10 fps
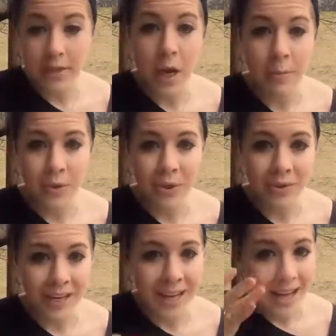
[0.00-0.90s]

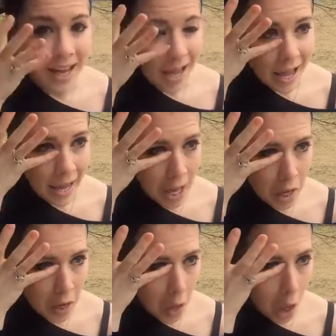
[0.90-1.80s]
opportunity,
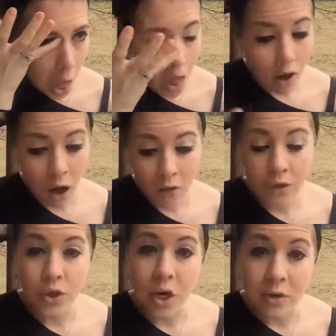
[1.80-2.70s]
and all the
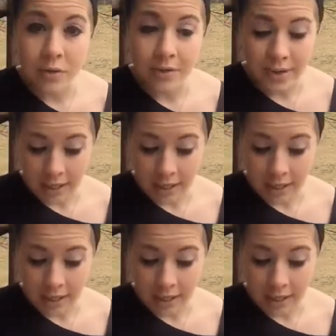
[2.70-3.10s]
struggles that